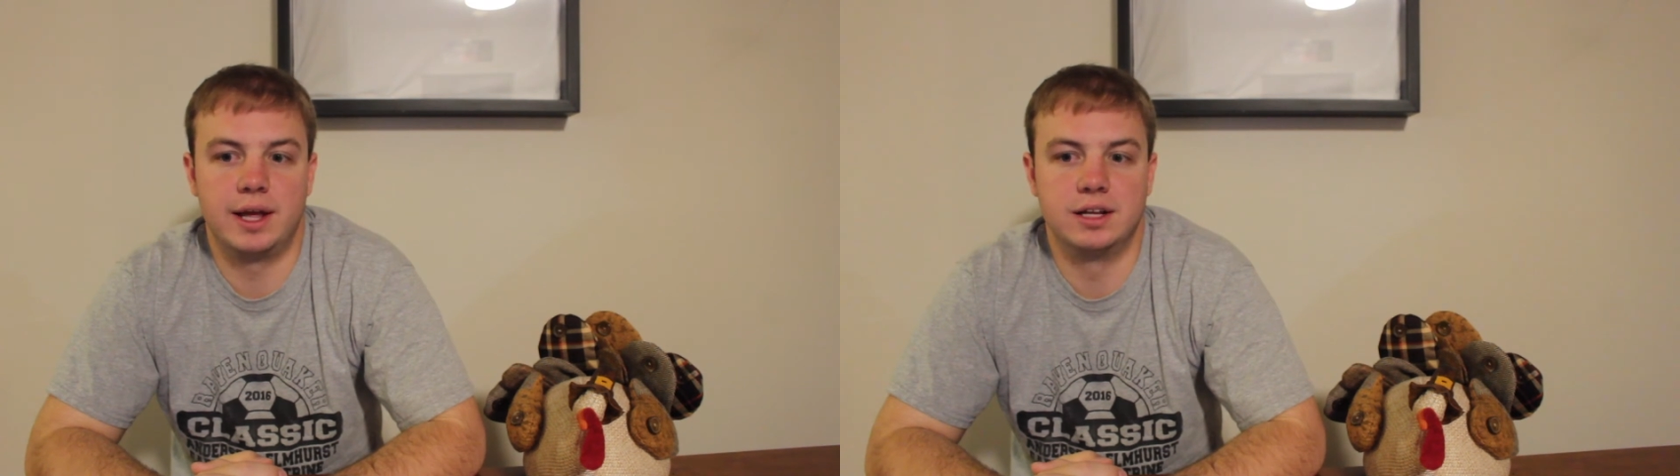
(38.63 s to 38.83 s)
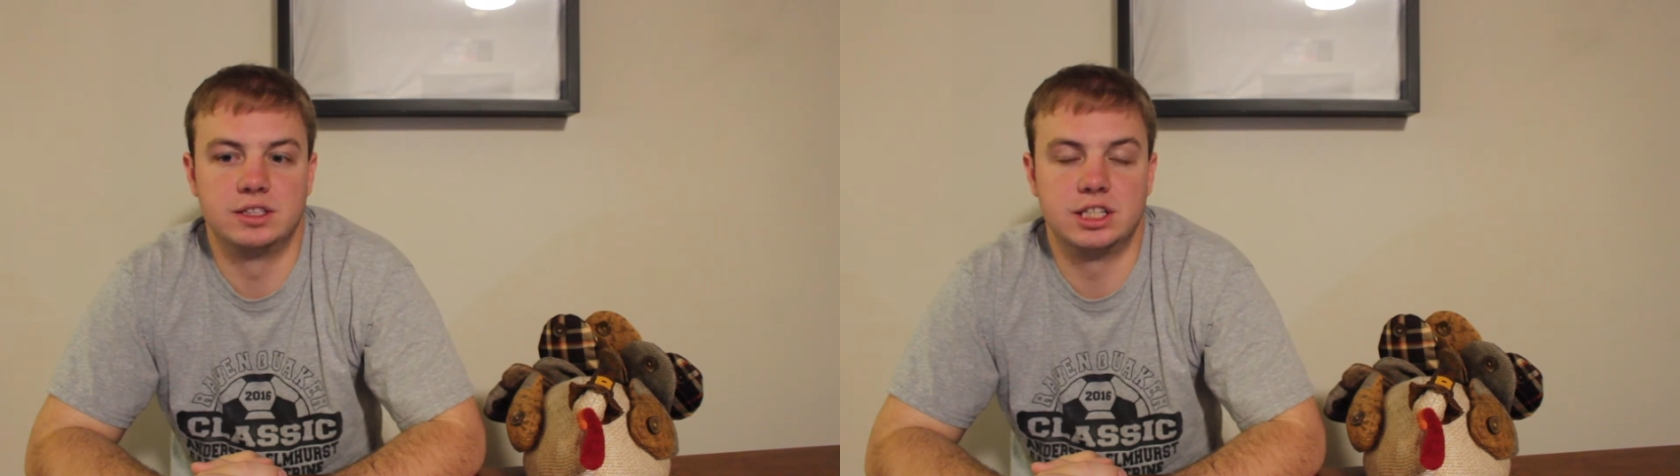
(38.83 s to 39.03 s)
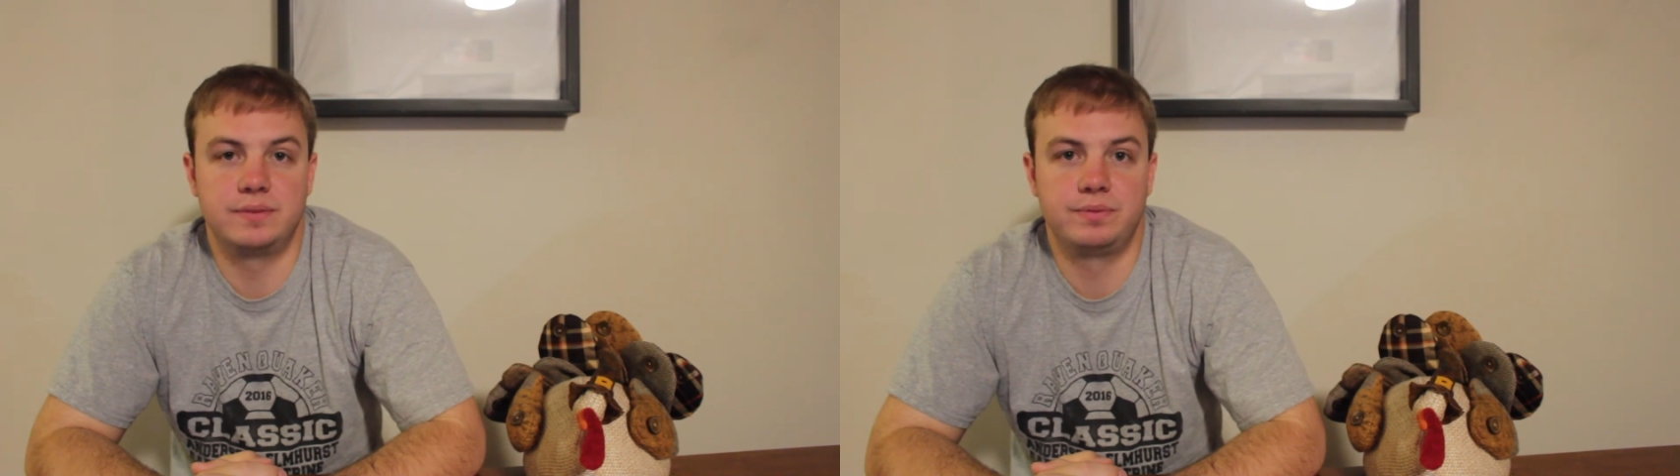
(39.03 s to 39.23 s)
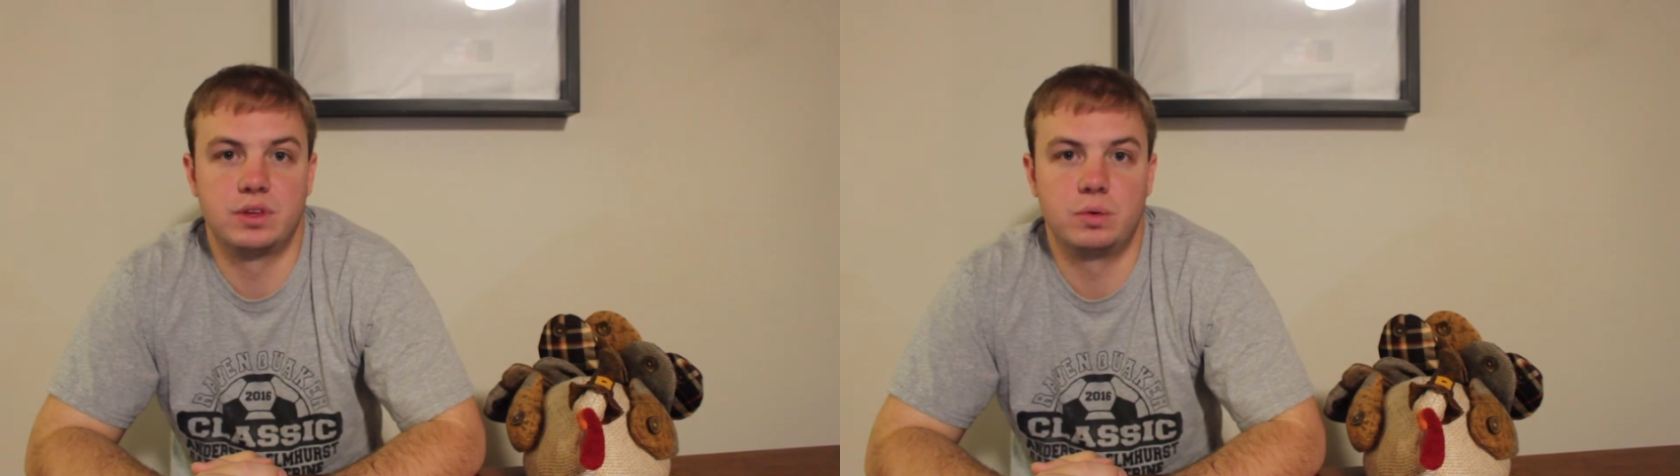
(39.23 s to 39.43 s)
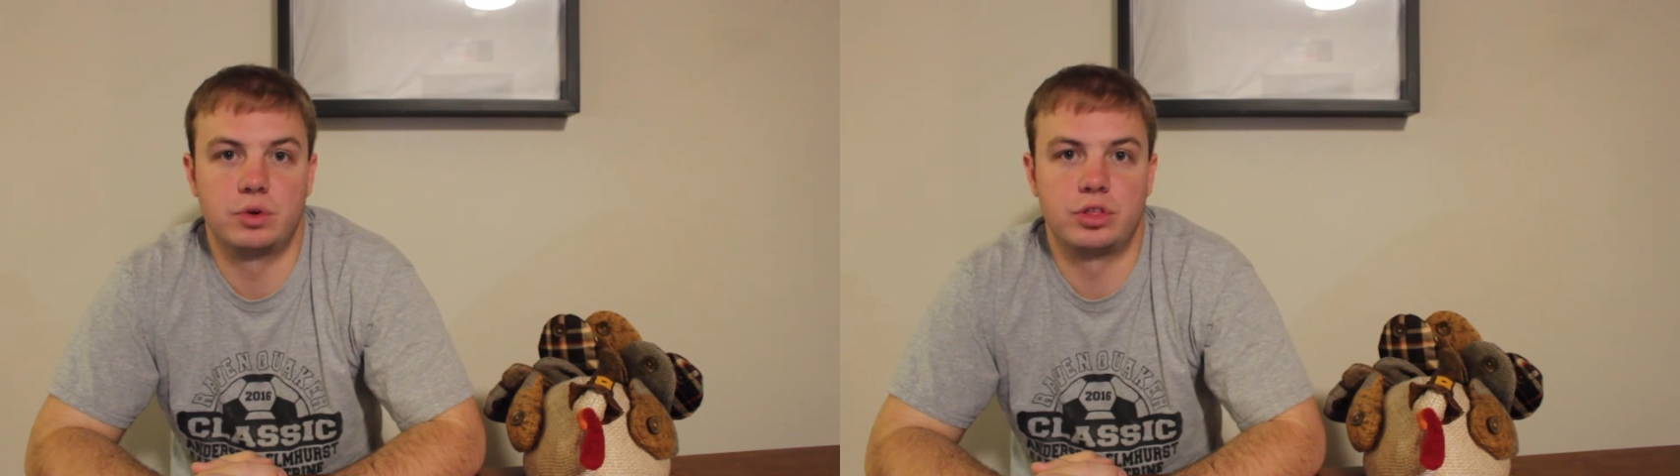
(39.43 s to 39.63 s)
Hilton
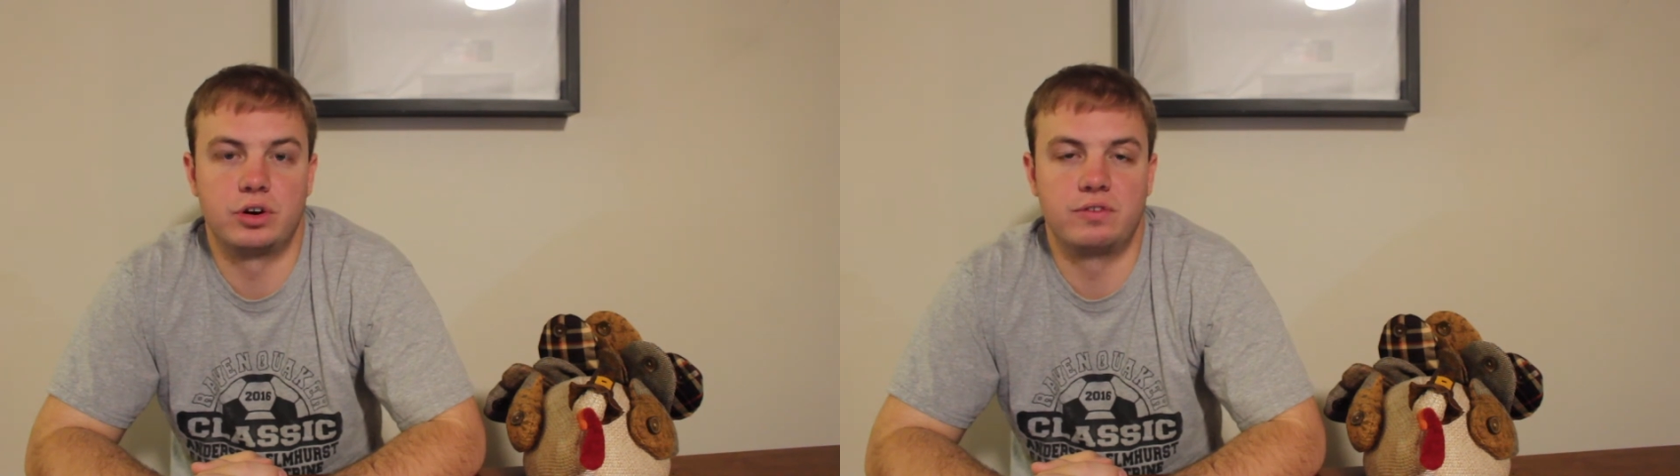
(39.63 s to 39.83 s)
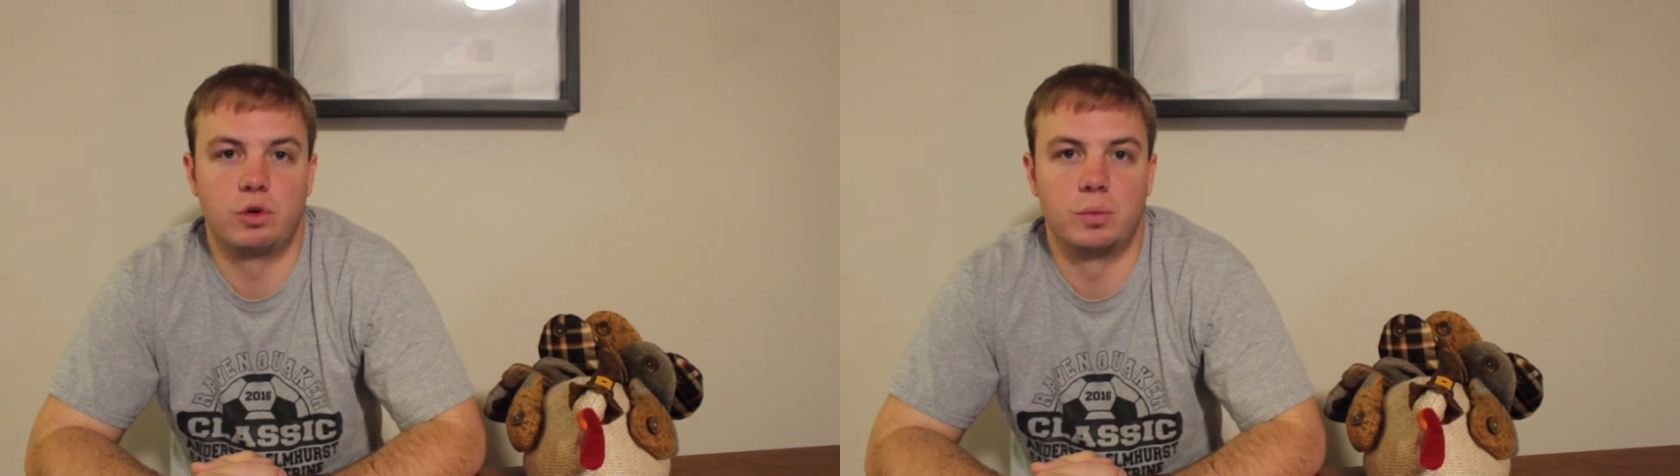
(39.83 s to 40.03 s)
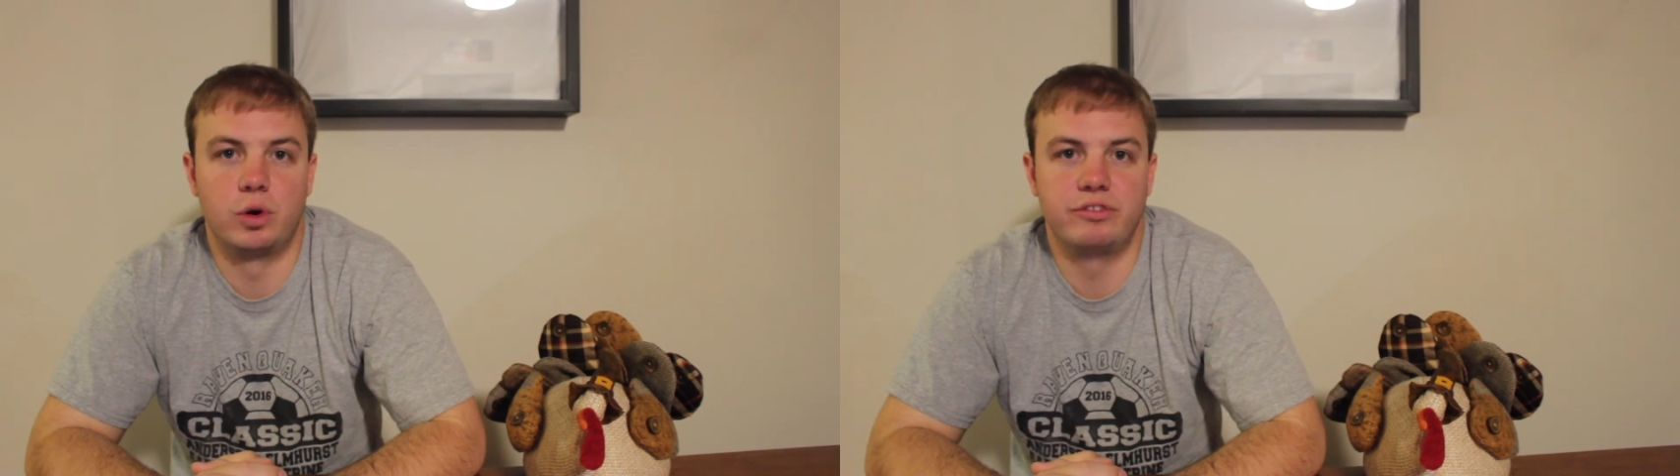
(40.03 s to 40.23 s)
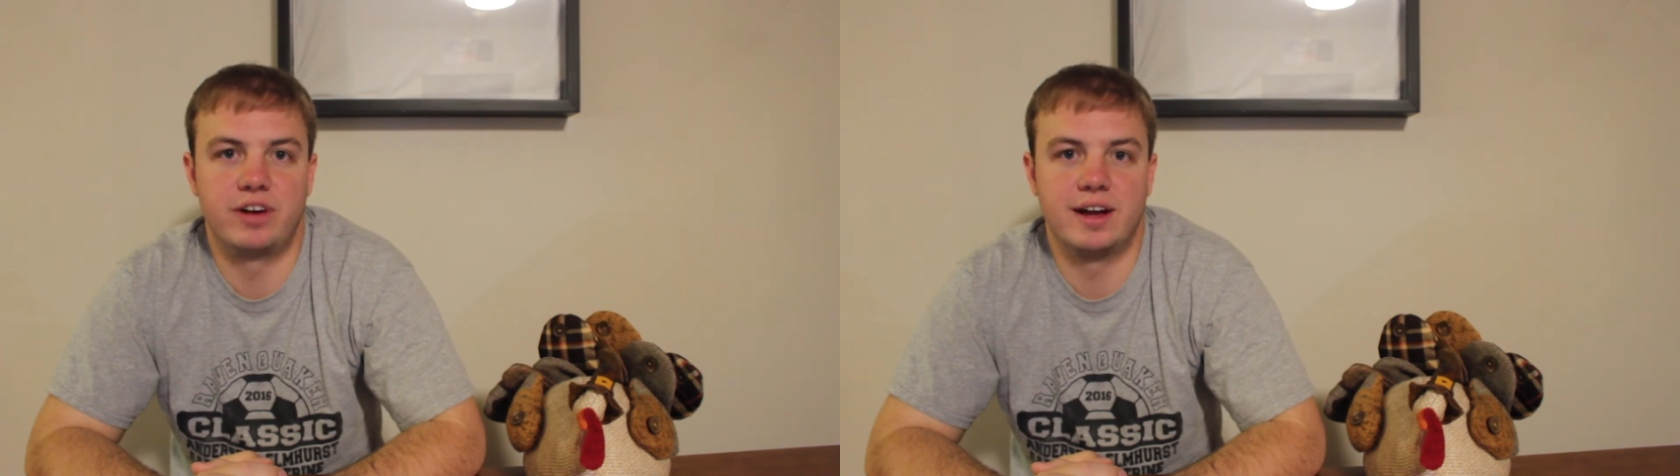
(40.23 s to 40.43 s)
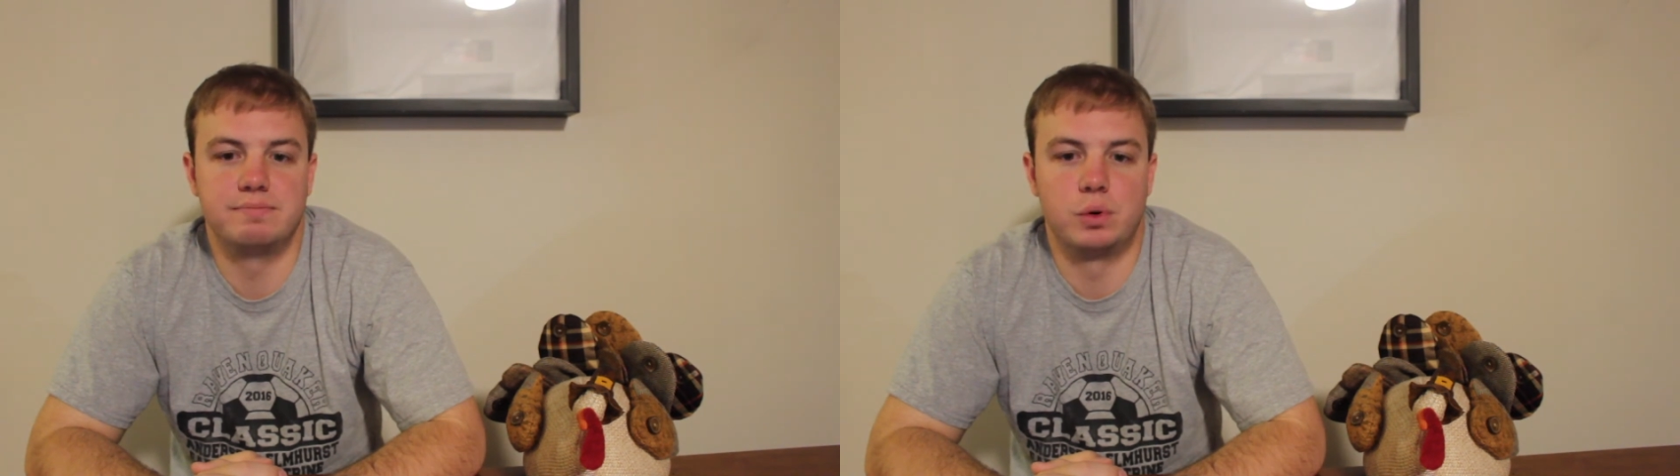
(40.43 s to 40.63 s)
with
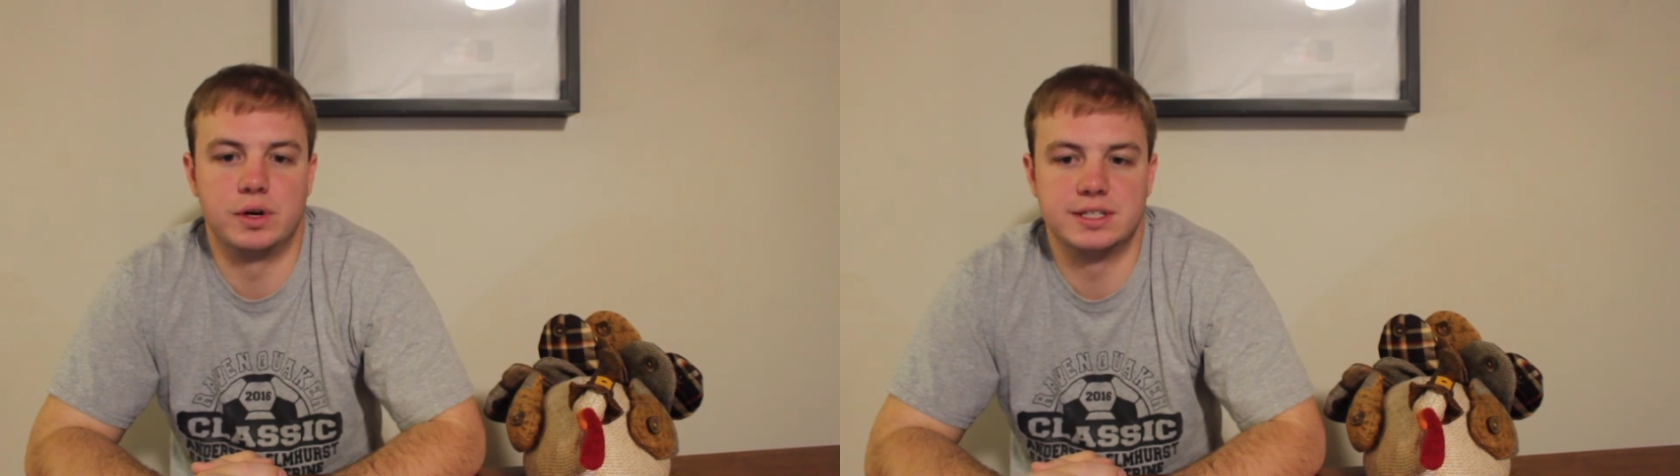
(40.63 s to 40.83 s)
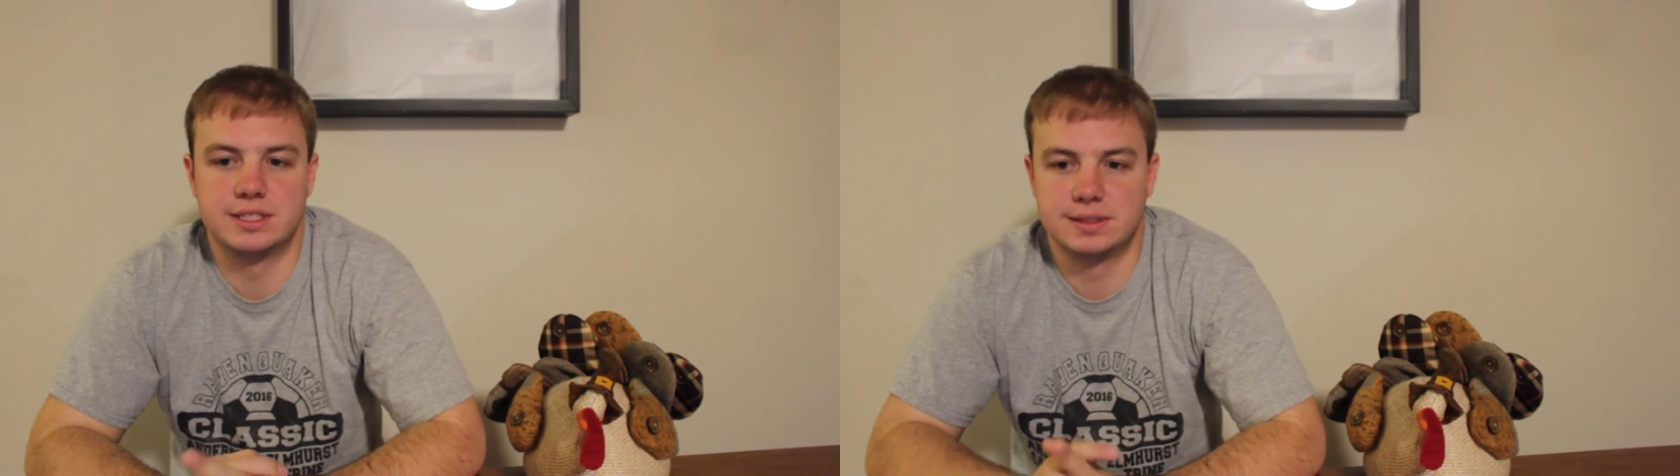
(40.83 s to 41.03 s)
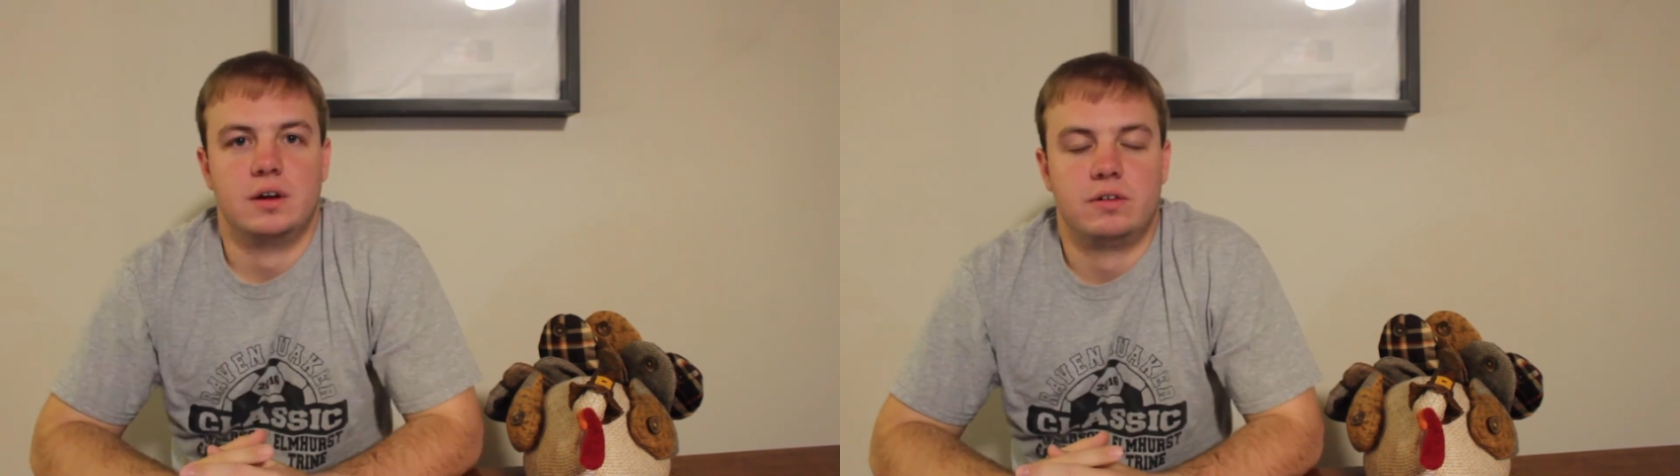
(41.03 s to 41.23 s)
34.5 points.